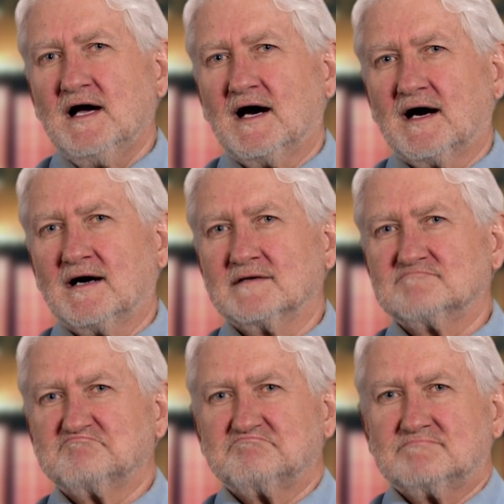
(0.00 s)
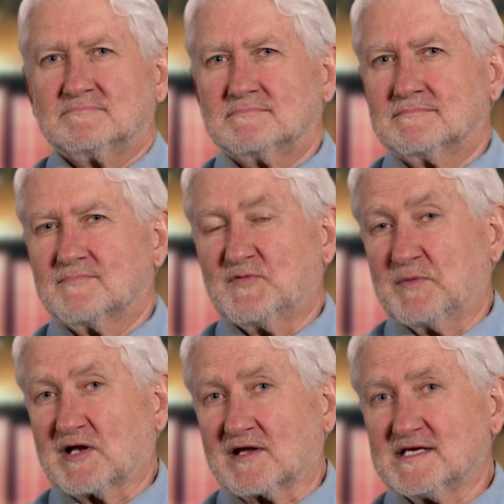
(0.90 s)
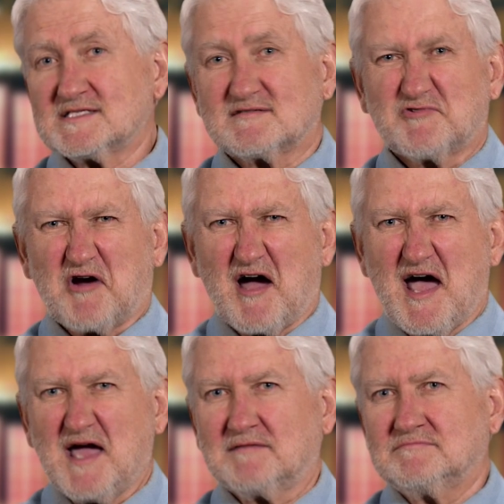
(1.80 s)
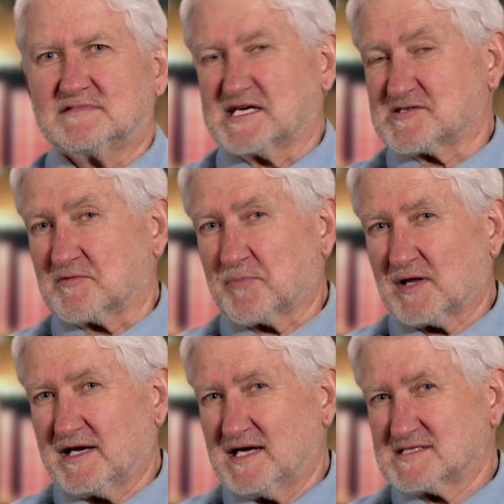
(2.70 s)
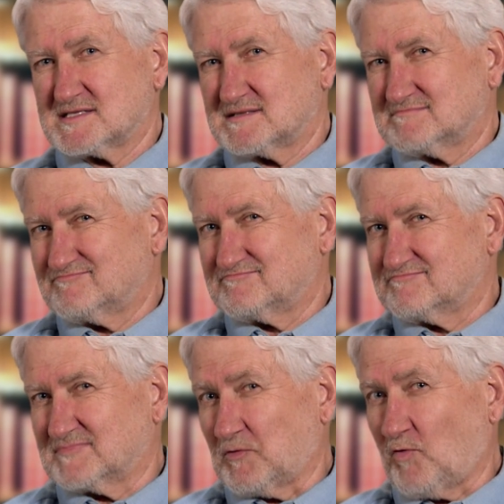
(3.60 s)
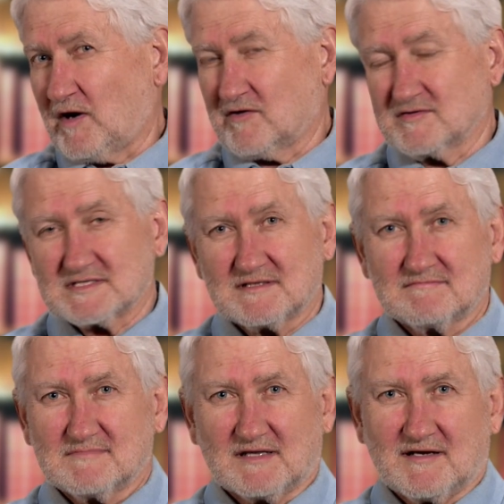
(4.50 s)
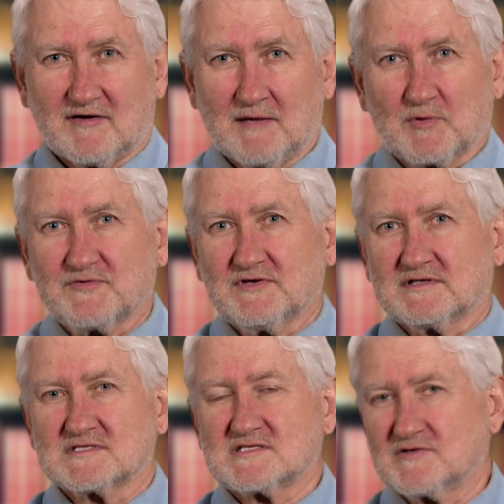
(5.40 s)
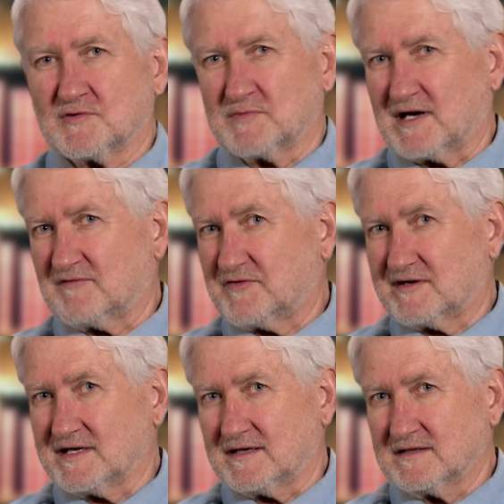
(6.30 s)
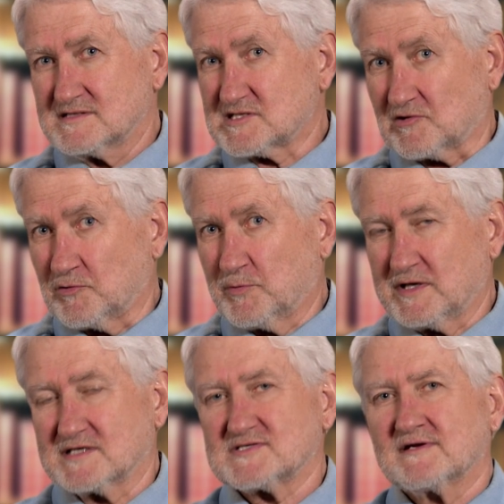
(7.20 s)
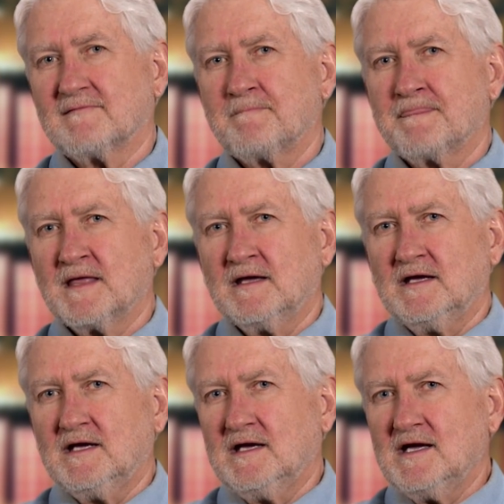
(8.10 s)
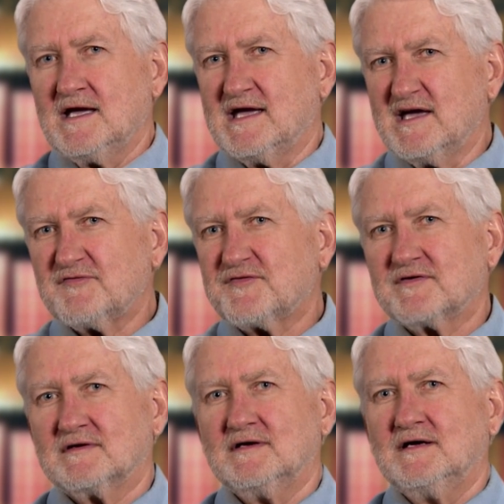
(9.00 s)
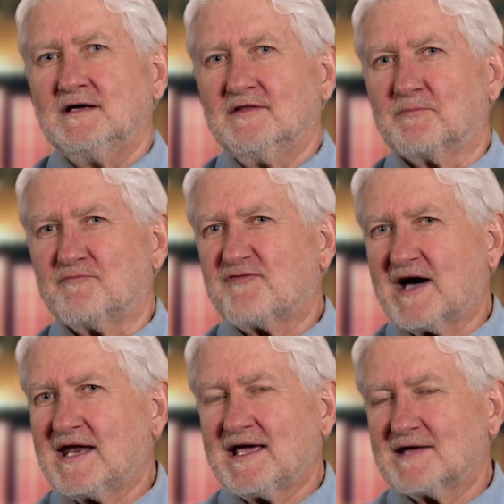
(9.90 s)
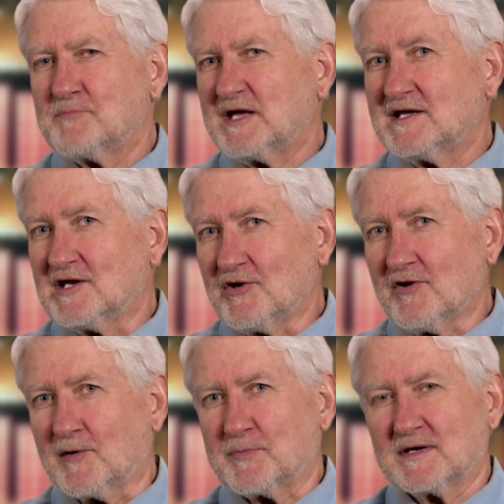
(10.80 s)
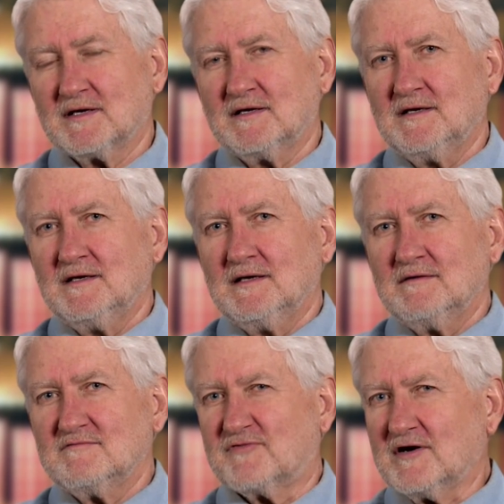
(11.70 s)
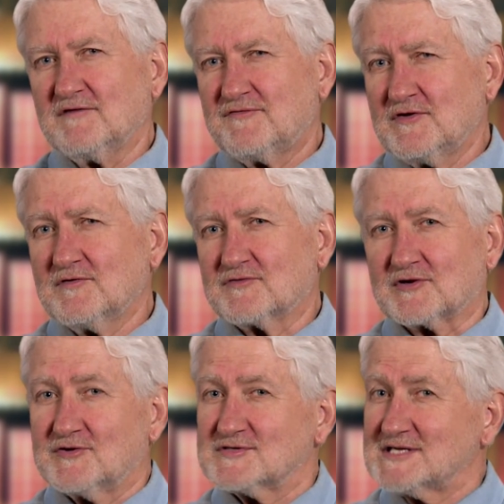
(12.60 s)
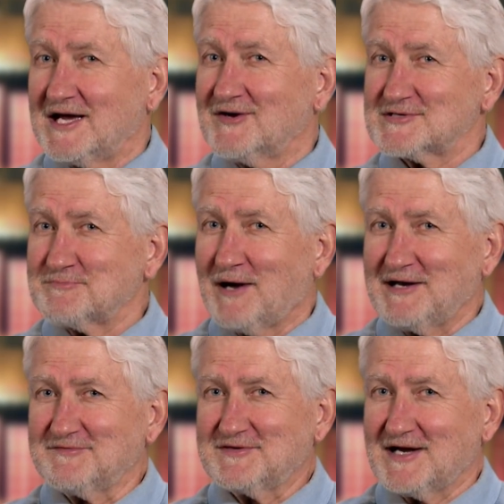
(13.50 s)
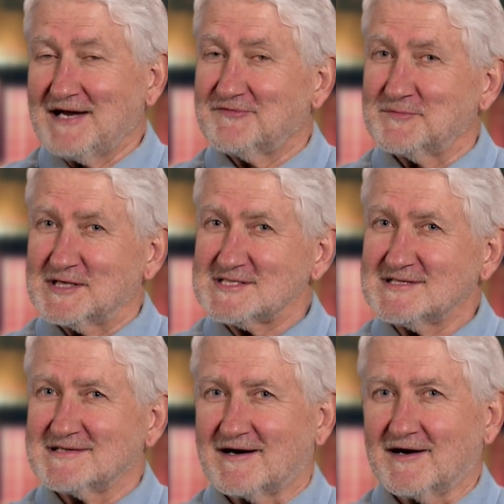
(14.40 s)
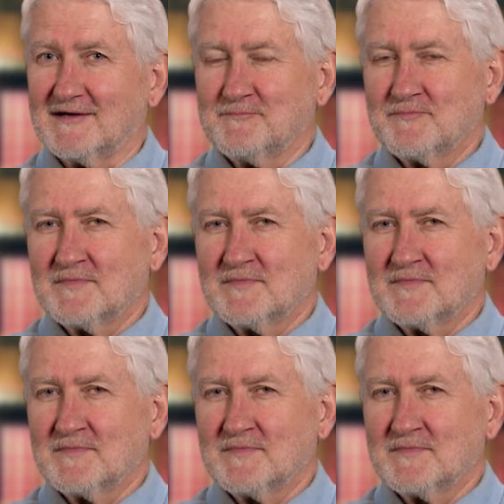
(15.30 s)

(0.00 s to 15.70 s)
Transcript: The Middle East, dry, desert place, the waters that they're able to consume, not very salubrious. If the fighting had been in Europe, very few of the Crusaders might have died from dysentery